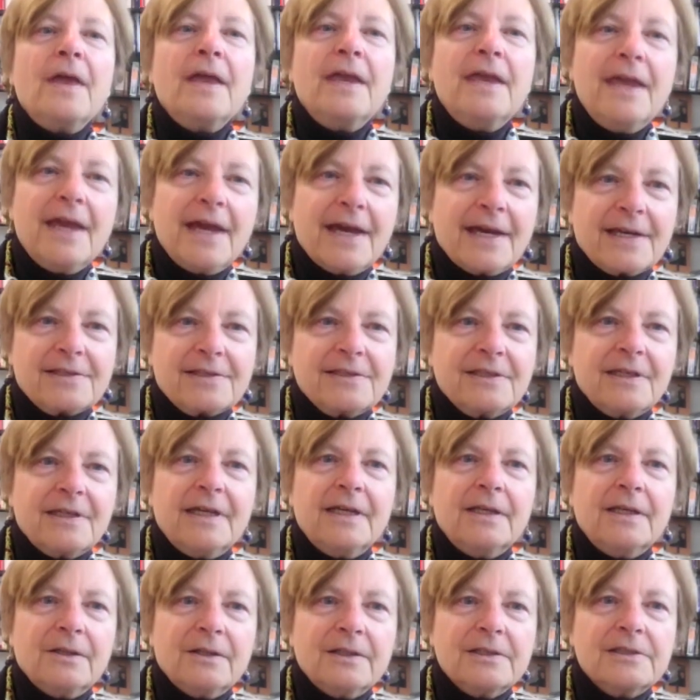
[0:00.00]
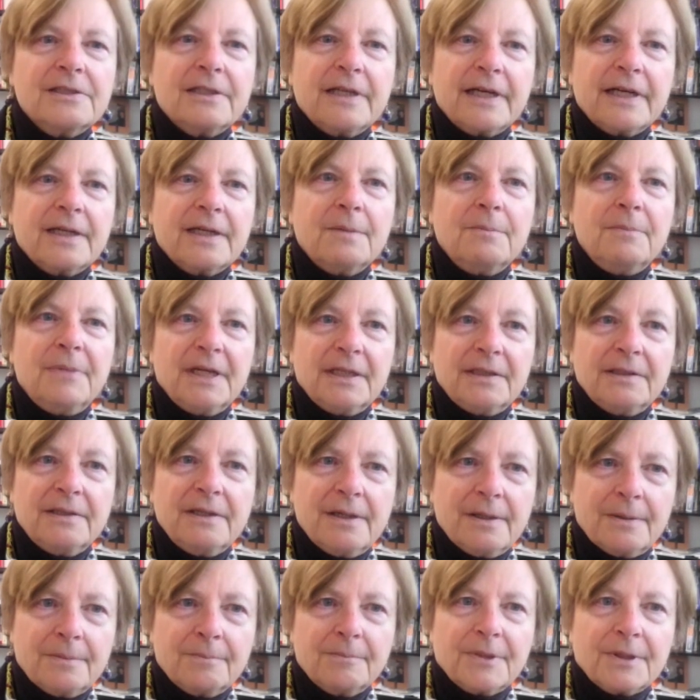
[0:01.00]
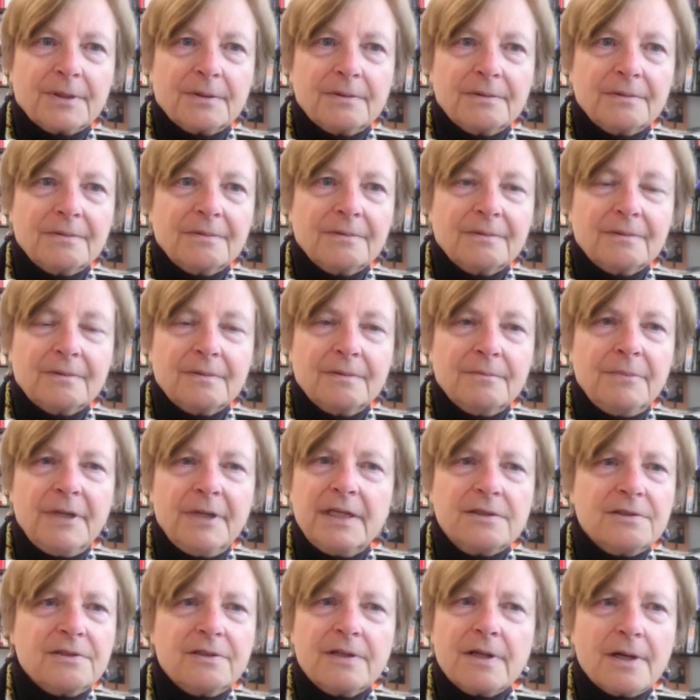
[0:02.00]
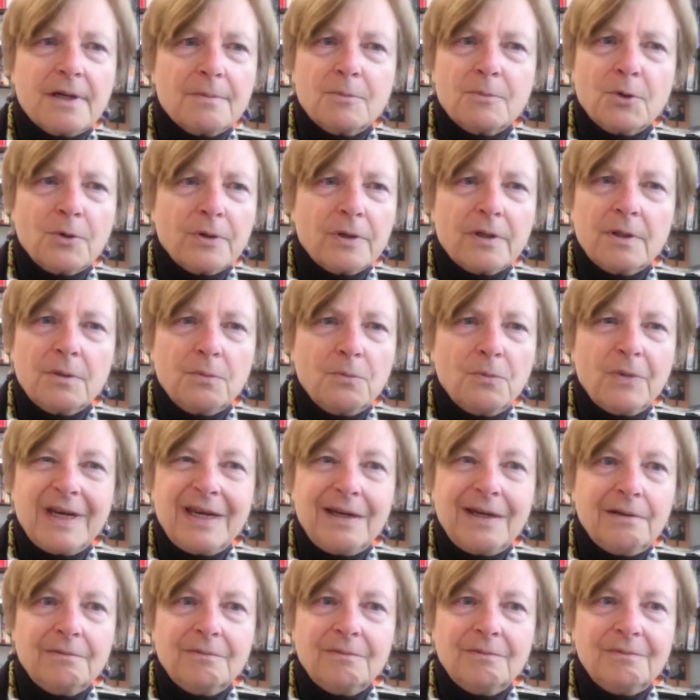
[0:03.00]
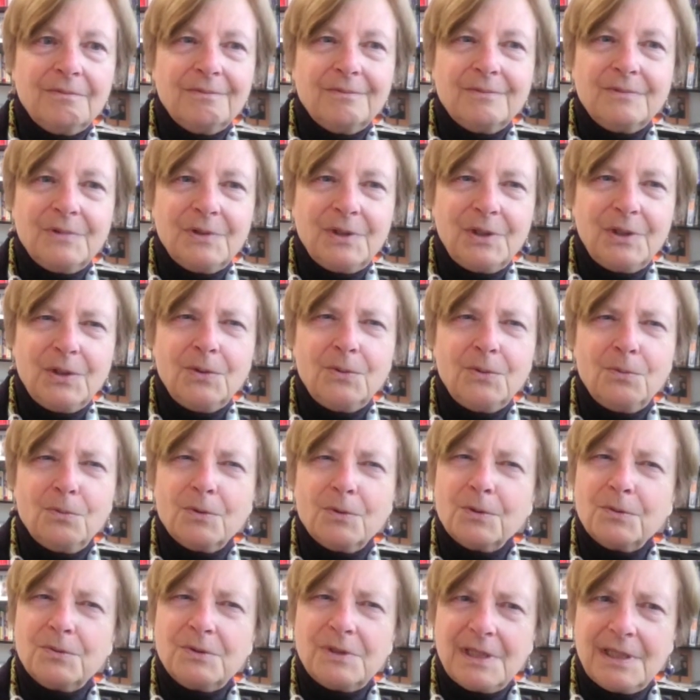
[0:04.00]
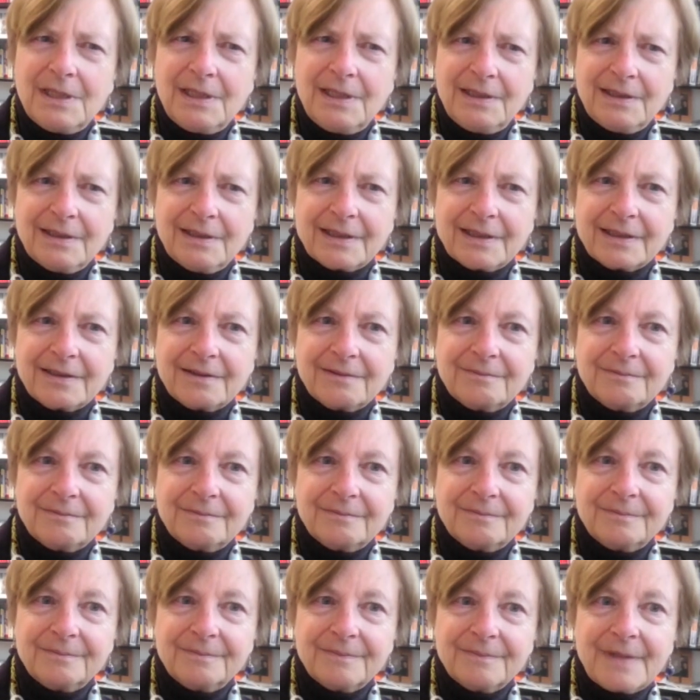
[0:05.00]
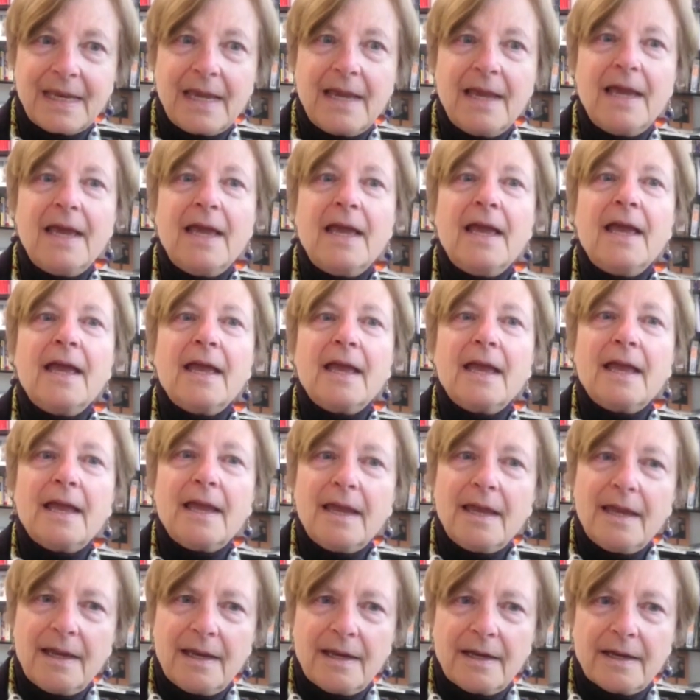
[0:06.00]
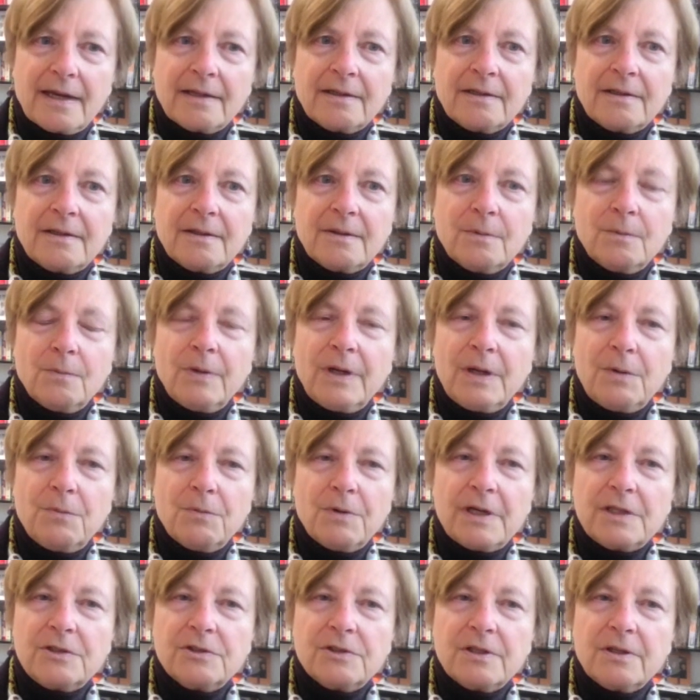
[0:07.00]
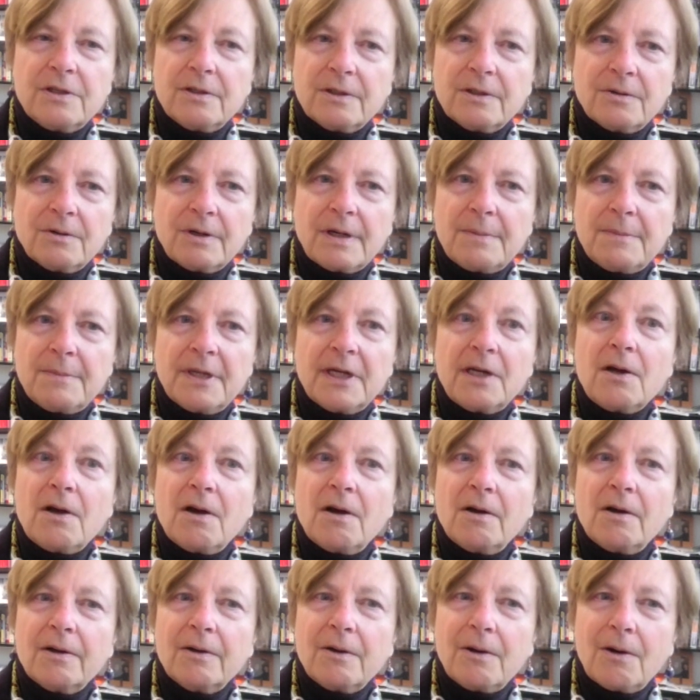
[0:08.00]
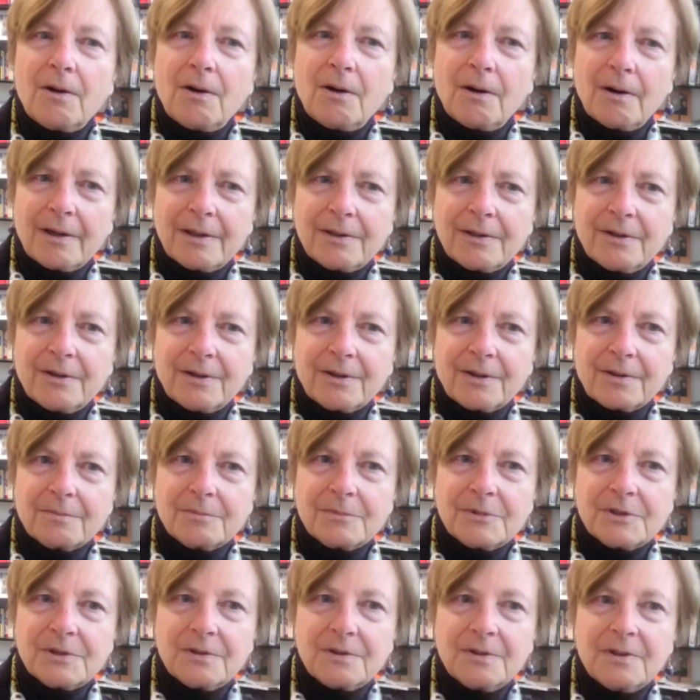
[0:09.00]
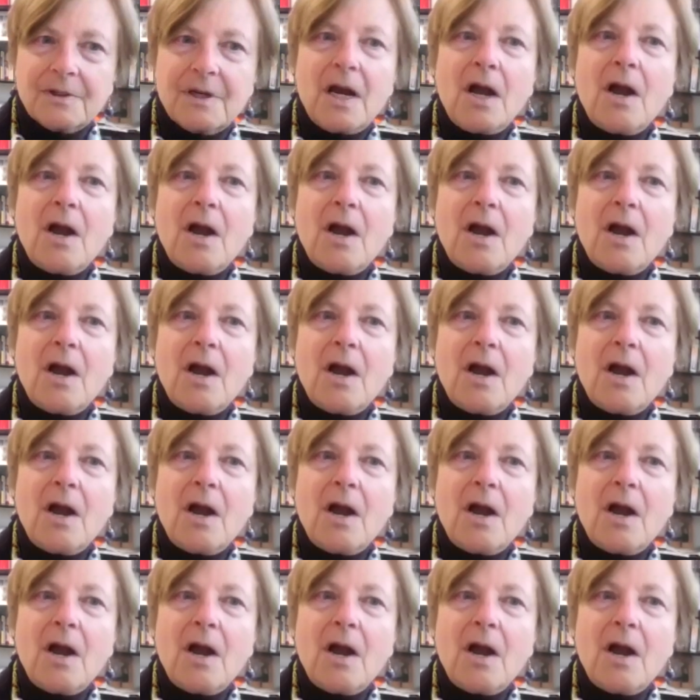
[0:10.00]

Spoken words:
Yes, it looks like a big number, but it's not more than we do routinely. And we reached an agreement on our terms.